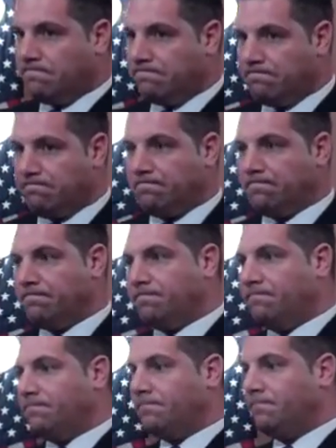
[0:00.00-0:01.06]

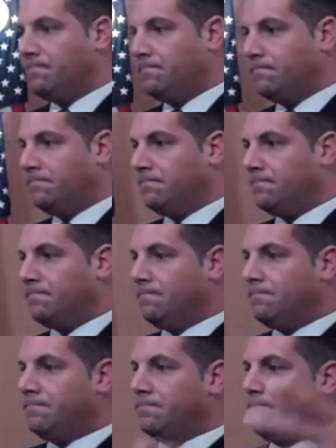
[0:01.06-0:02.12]

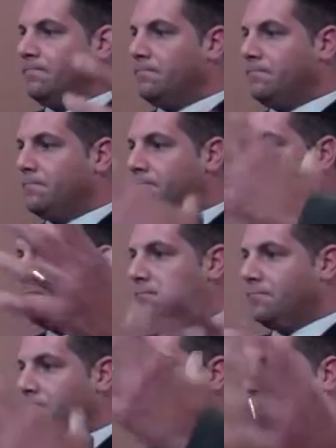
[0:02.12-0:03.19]

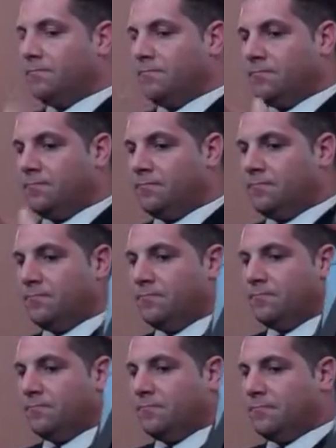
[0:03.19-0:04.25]

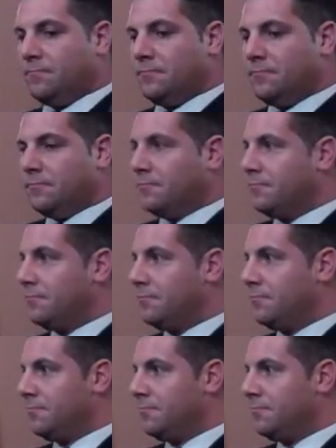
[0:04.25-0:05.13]
(silent)